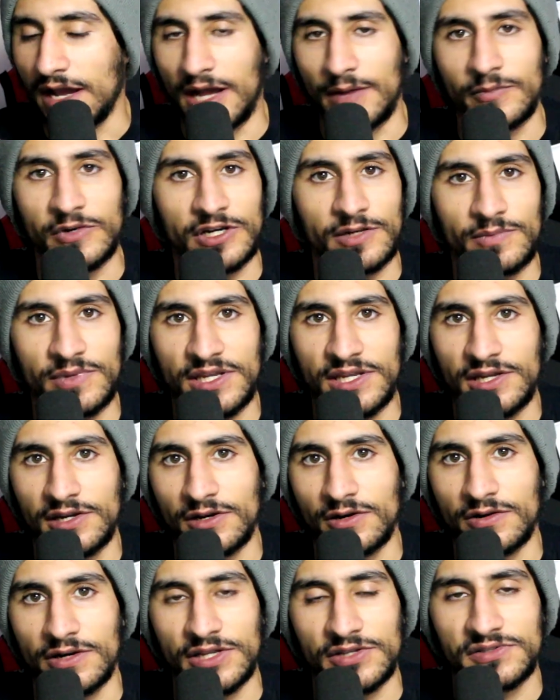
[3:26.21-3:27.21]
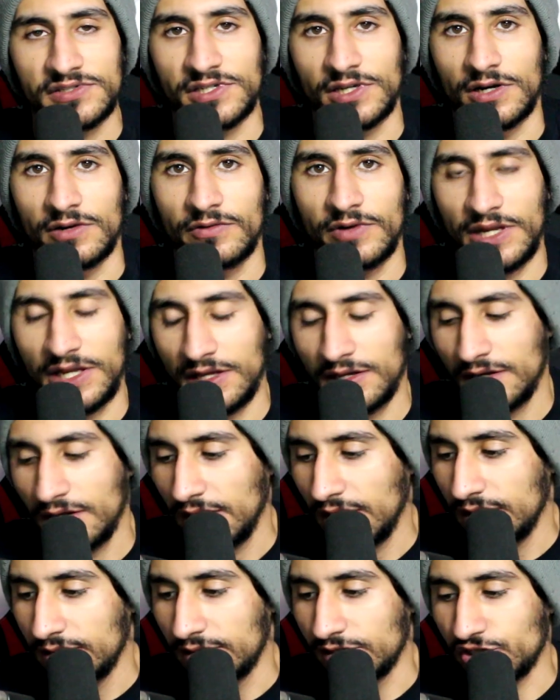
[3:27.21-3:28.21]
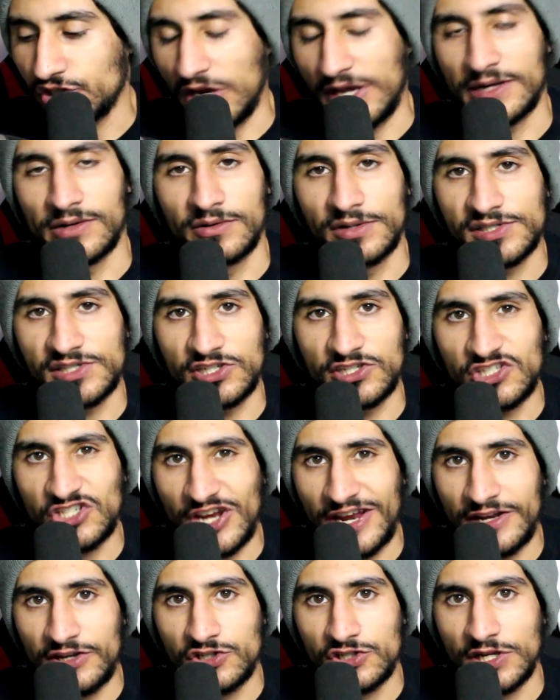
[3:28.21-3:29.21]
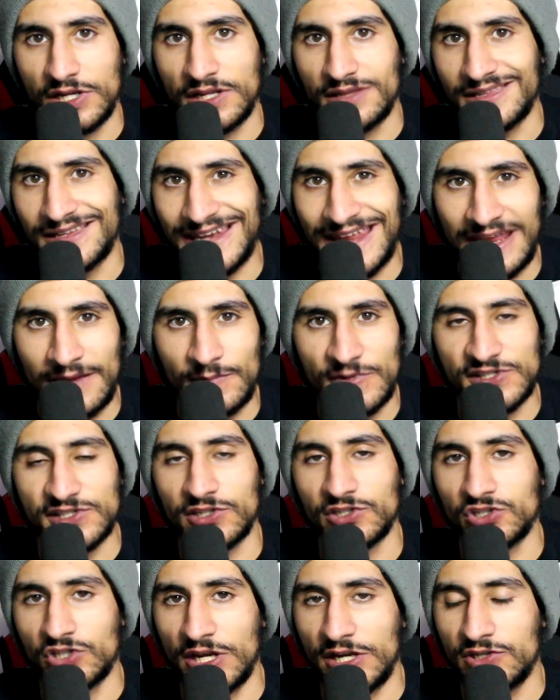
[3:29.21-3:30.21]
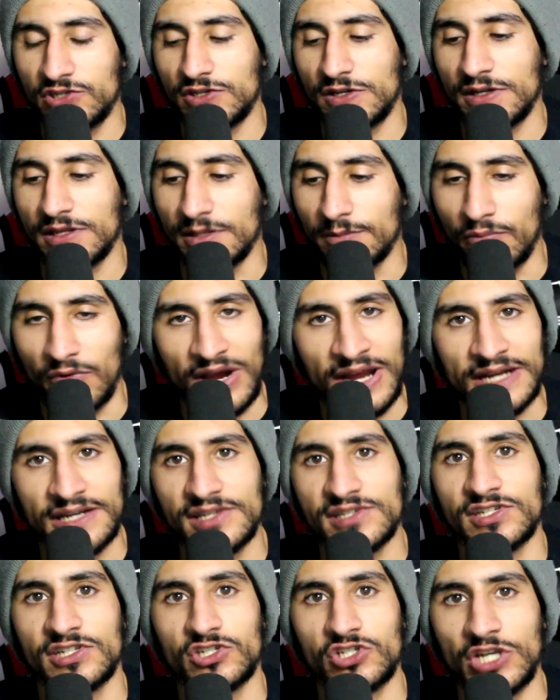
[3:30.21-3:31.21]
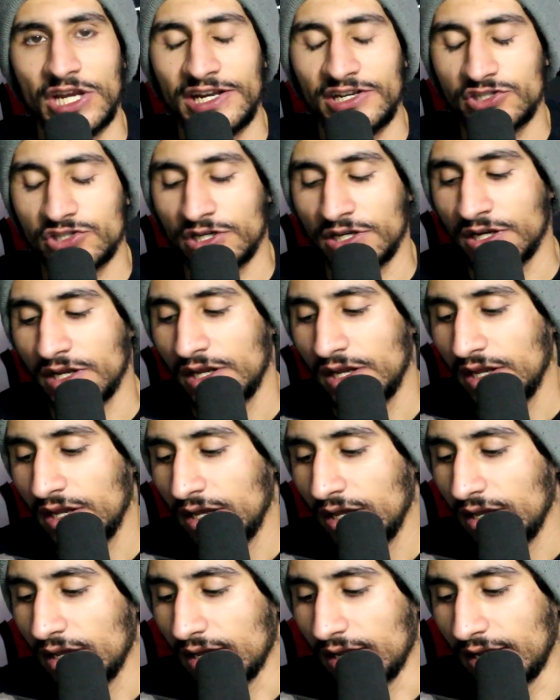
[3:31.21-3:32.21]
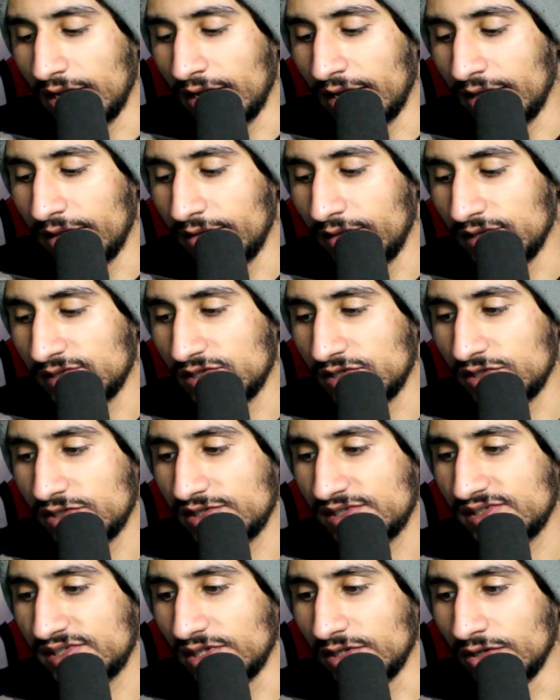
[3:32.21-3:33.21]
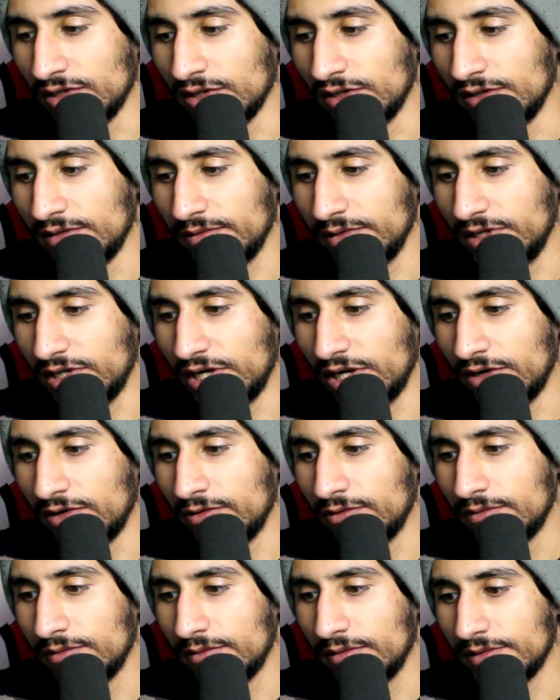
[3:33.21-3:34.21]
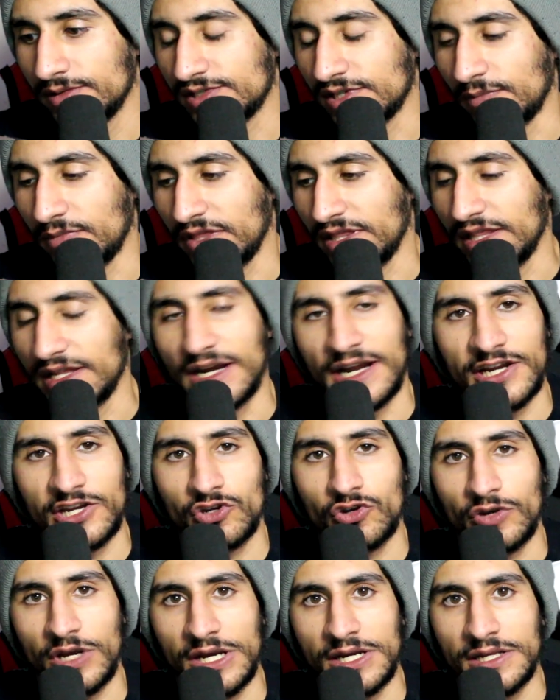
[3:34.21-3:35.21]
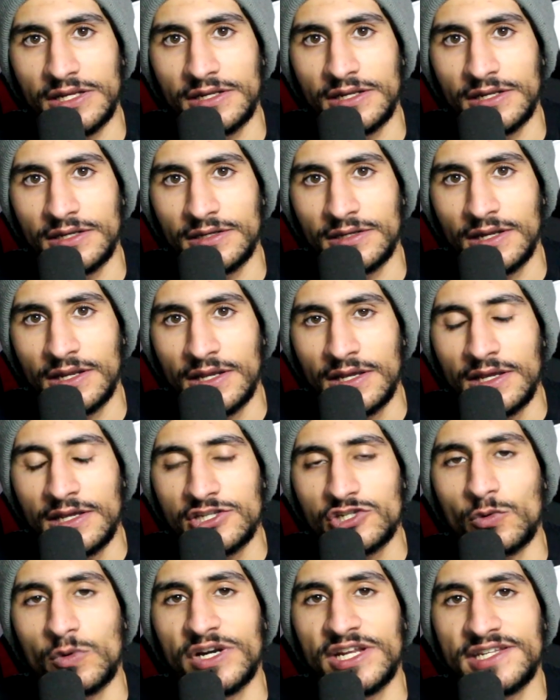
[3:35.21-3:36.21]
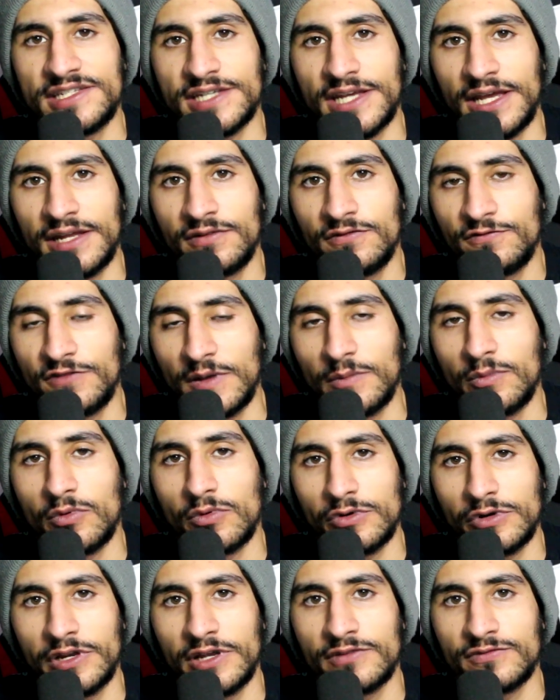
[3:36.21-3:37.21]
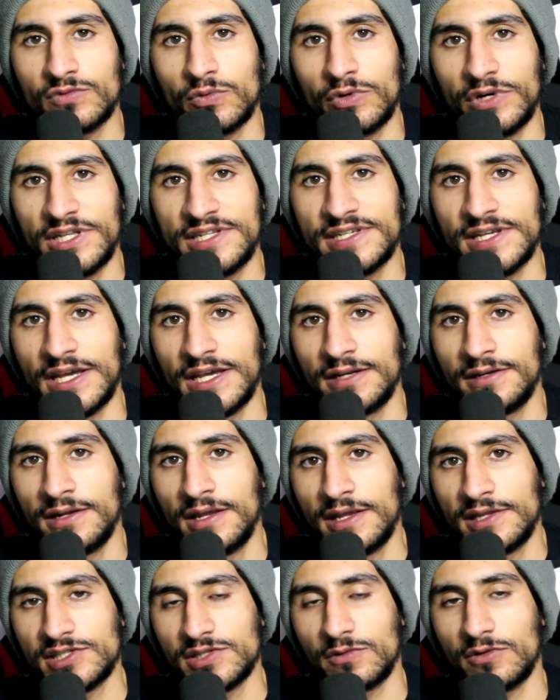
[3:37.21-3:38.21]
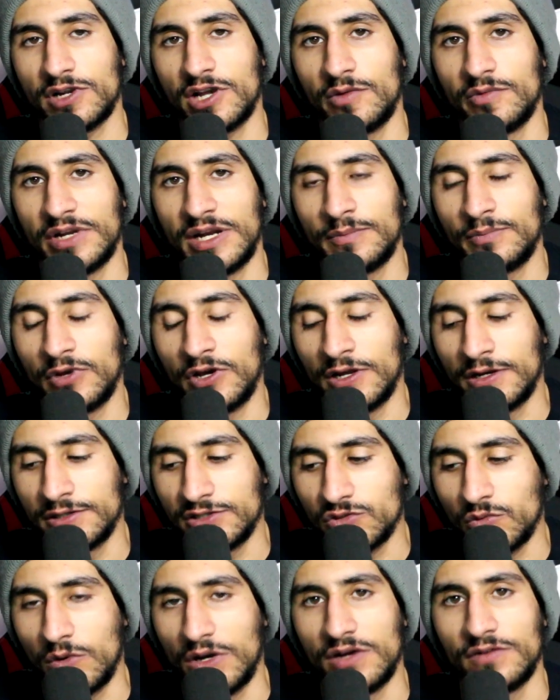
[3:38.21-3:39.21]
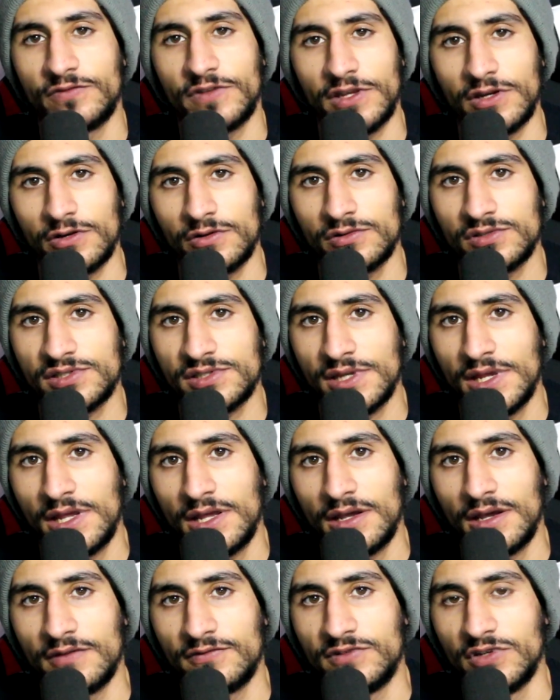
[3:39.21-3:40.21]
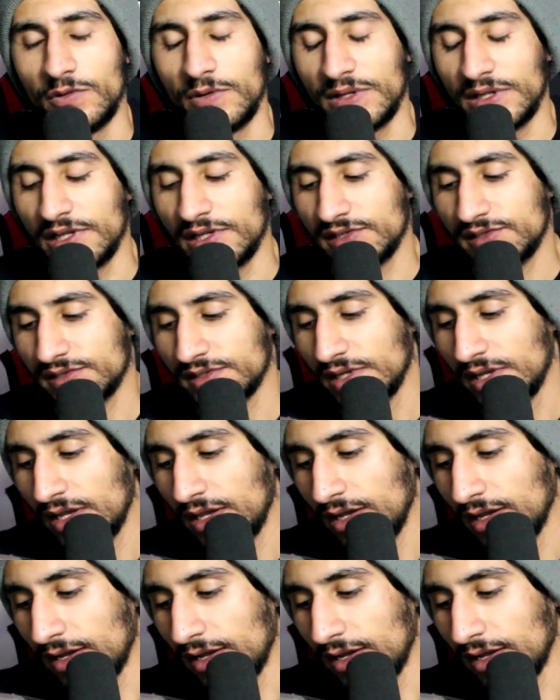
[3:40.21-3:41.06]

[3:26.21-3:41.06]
I'm going to be here on LTRE. The channel isn't changing, the name isn't changing, the brand isn't changing. This is still, something that I created in 2010, February of 2010. So we're coming up on 12 years of doing this.